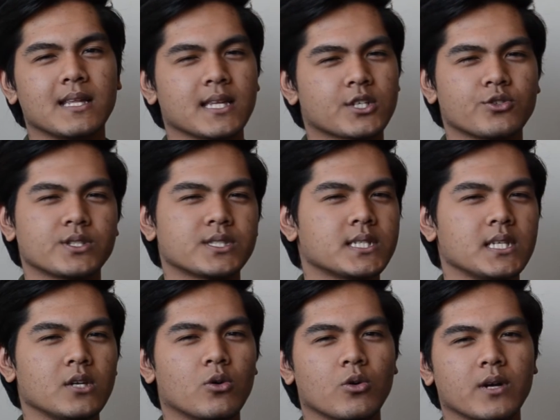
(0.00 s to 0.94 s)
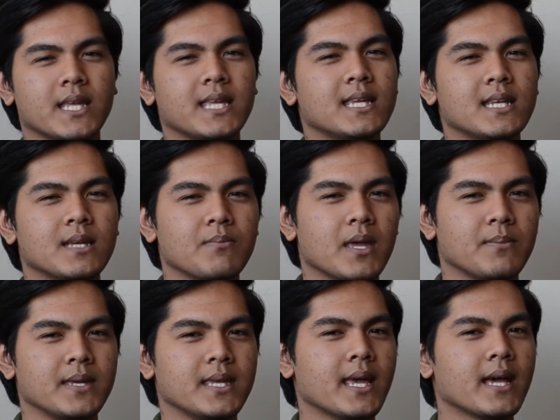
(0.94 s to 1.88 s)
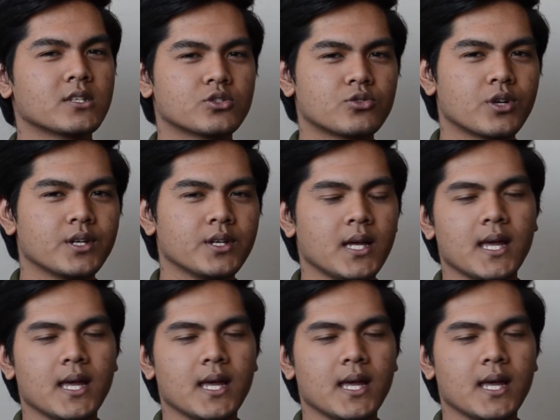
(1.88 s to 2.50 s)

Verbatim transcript: electricity or heating may be extra,